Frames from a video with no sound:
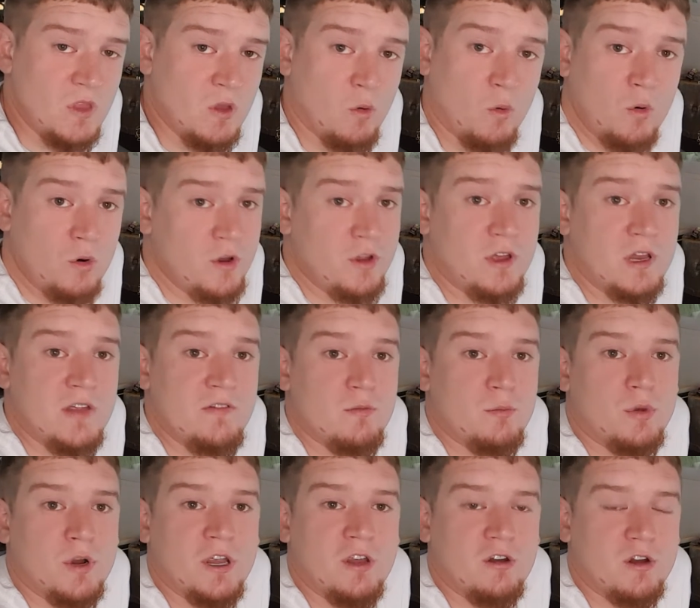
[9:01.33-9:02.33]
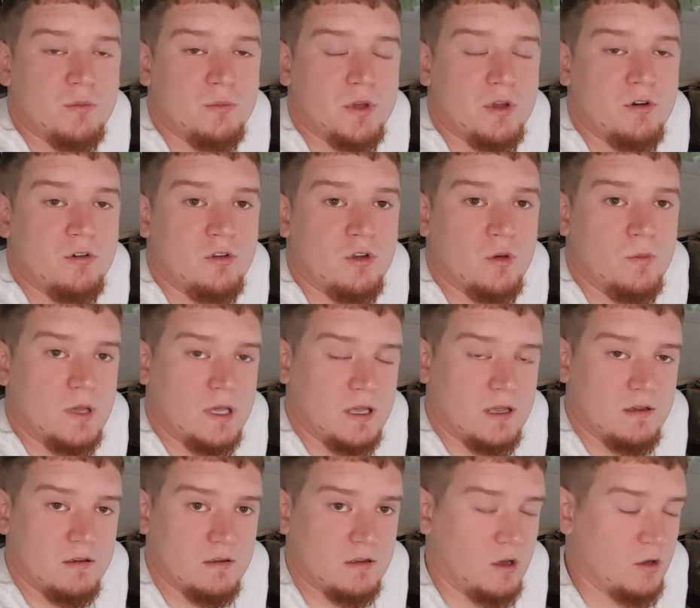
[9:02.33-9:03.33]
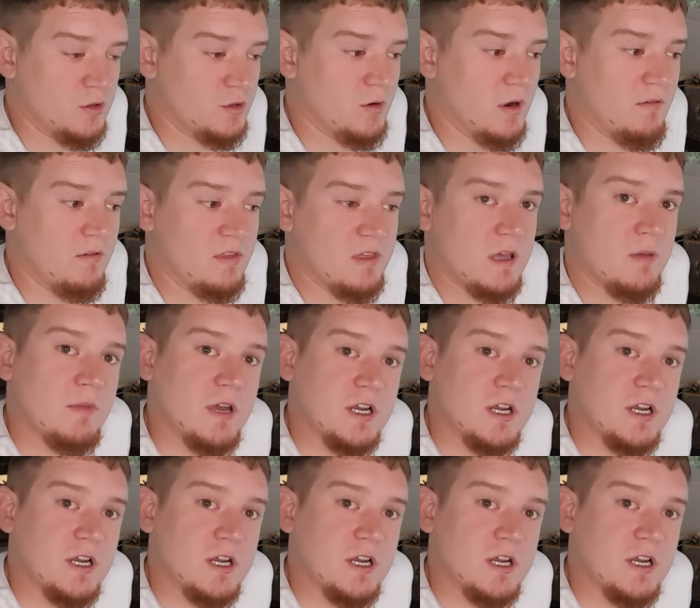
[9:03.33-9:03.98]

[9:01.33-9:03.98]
Or you can even bring your computer to me. I'll do everything,